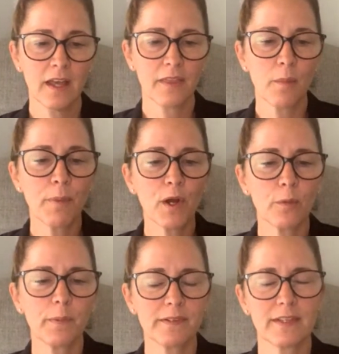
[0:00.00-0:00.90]
and the
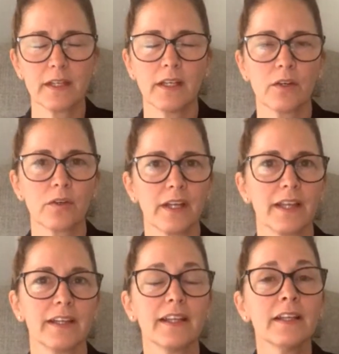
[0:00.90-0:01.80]
purpose that He
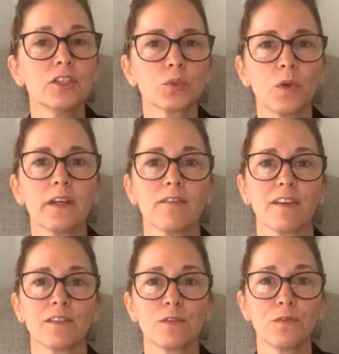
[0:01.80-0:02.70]
created each one of
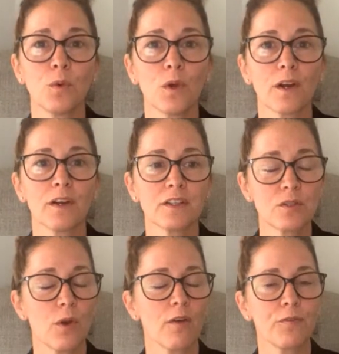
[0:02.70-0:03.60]
us for
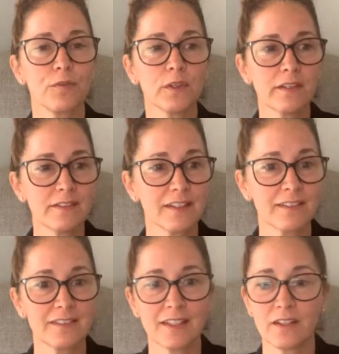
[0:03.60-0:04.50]
to our fullest
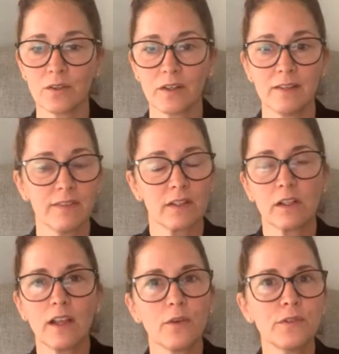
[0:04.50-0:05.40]
extent or even
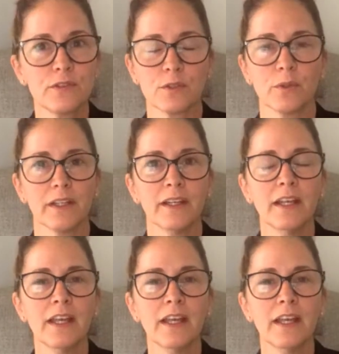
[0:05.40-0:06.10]
close to it